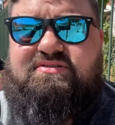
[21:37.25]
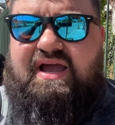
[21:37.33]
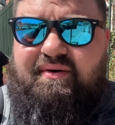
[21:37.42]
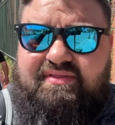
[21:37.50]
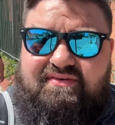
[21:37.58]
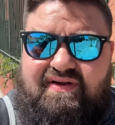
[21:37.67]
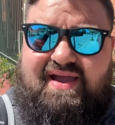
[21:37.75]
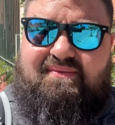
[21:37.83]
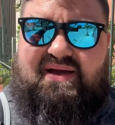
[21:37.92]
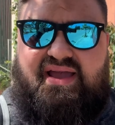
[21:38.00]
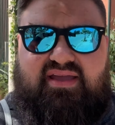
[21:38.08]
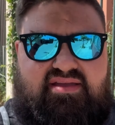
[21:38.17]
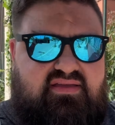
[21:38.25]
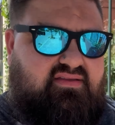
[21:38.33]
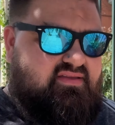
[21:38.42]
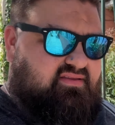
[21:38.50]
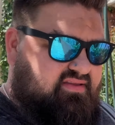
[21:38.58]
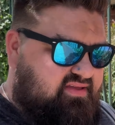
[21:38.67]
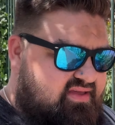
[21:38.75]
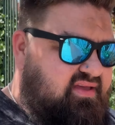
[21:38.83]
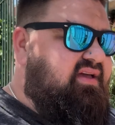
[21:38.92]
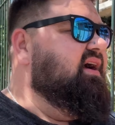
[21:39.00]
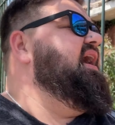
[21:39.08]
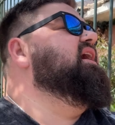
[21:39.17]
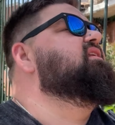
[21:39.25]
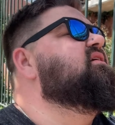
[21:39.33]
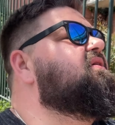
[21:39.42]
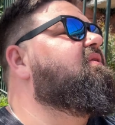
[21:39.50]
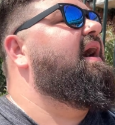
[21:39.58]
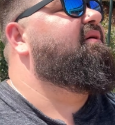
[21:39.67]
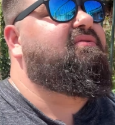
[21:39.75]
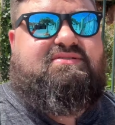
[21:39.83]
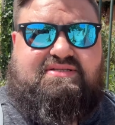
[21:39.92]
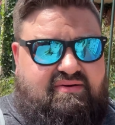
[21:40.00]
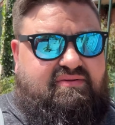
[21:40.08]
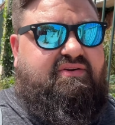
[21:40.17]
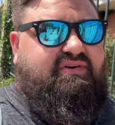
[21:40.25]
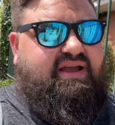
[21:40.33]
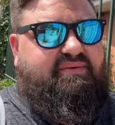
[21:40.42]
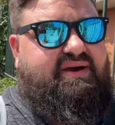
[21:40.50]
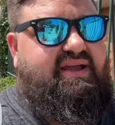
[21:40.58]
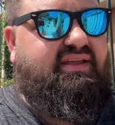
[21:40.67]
going the right way. I knew I was going the right way.